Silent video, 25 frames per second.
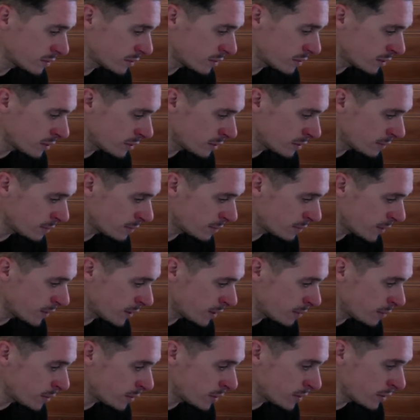
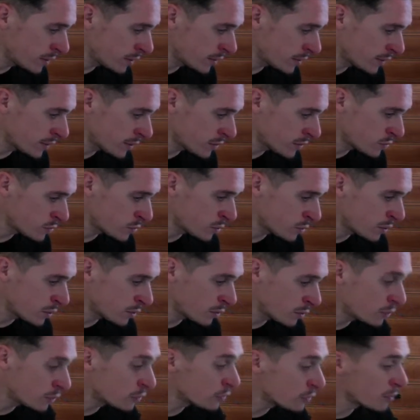I might like that draw
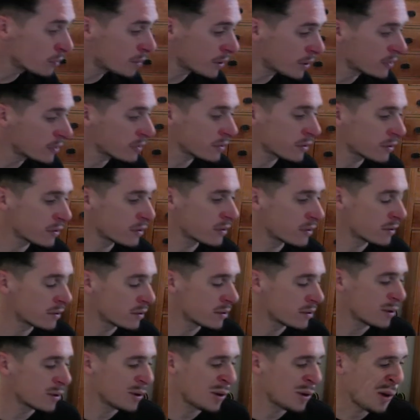a little better.
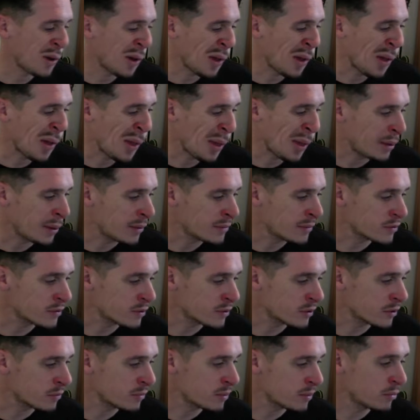It's
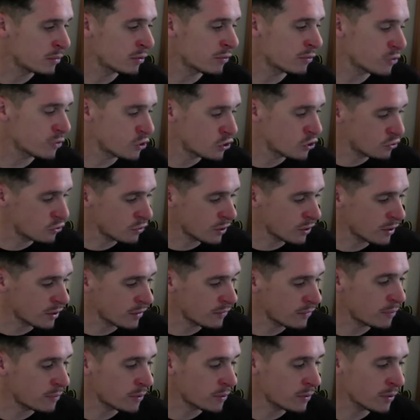going to be more
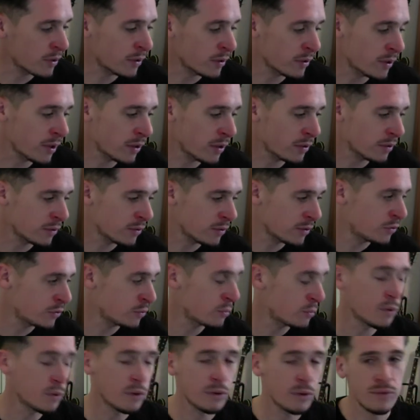restrictive, but again, the
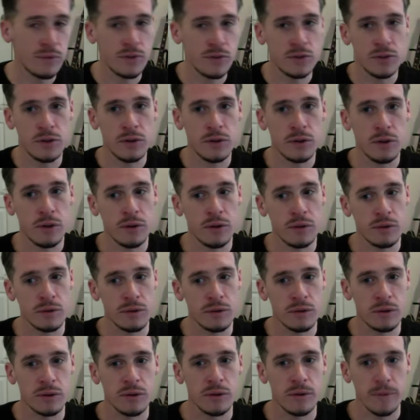Dwarf is another.